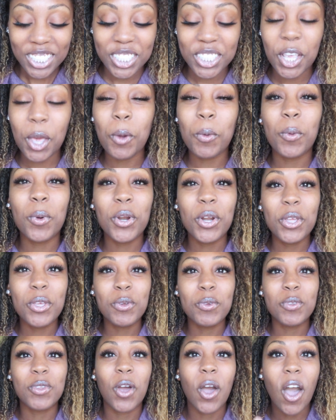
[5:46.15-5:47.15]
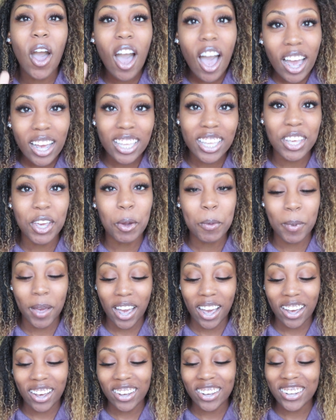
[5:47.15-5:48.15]
She said, what are you talking
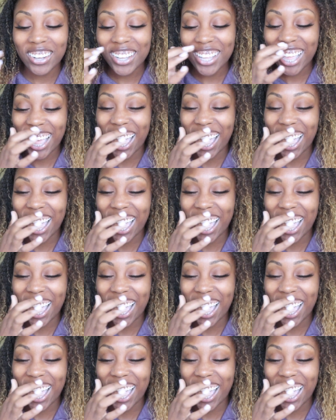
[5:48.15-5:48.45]
about?